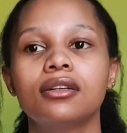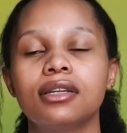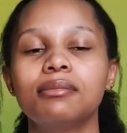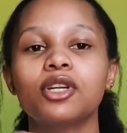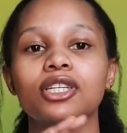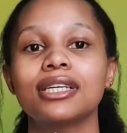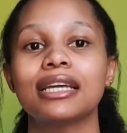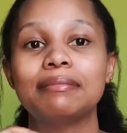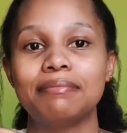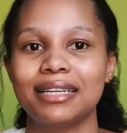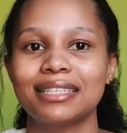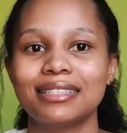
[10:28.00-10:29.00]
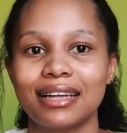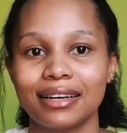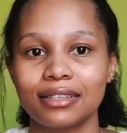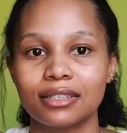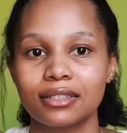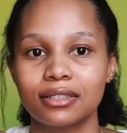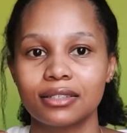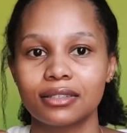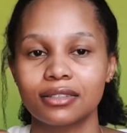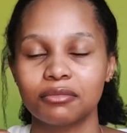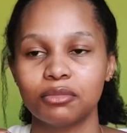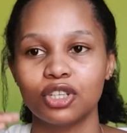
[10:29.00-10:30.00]
let me not say it means that,
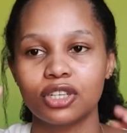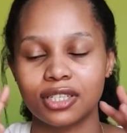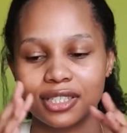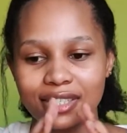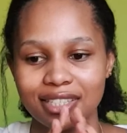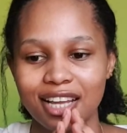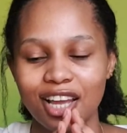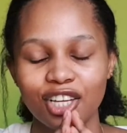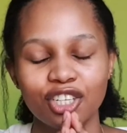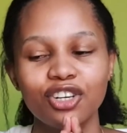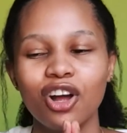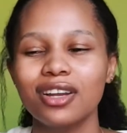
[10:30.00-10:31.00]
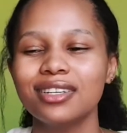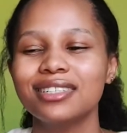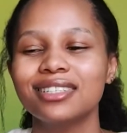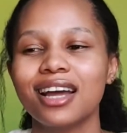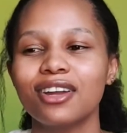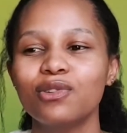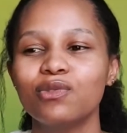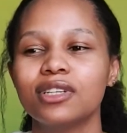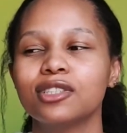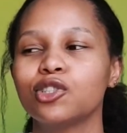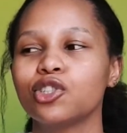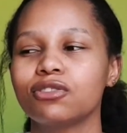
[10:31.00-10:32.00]
because, you know, honestly, I don't
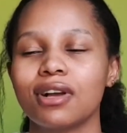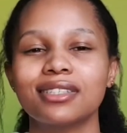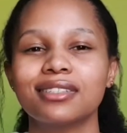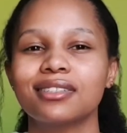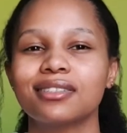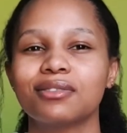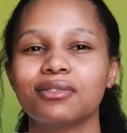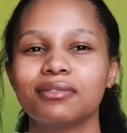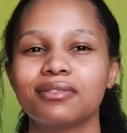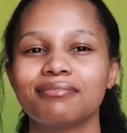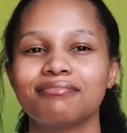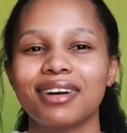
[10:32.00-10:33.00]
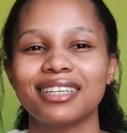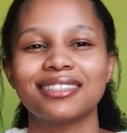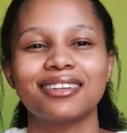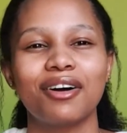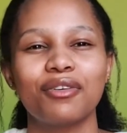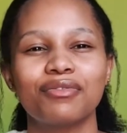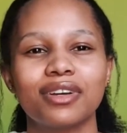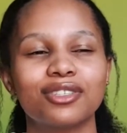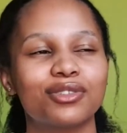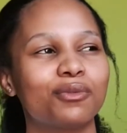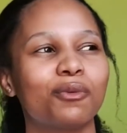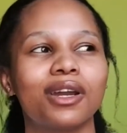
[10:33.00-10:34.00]
really trust myself as
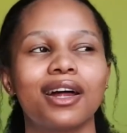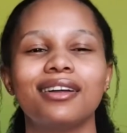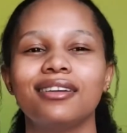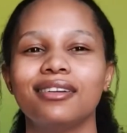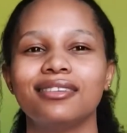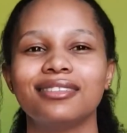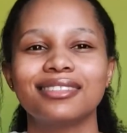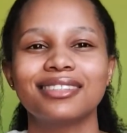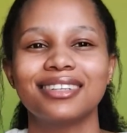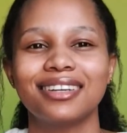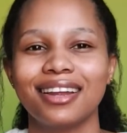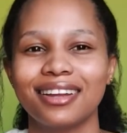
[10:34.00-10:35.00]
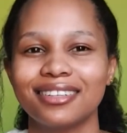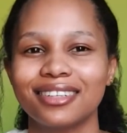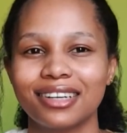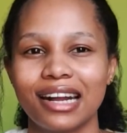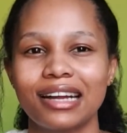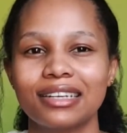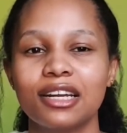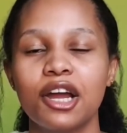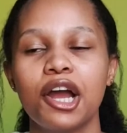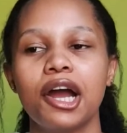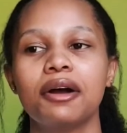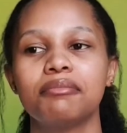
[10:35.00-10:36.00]
to what I learned in undergrad,
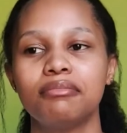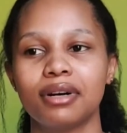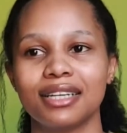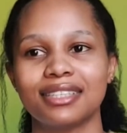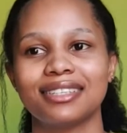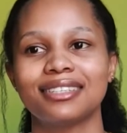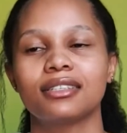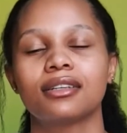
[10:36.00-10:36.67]
but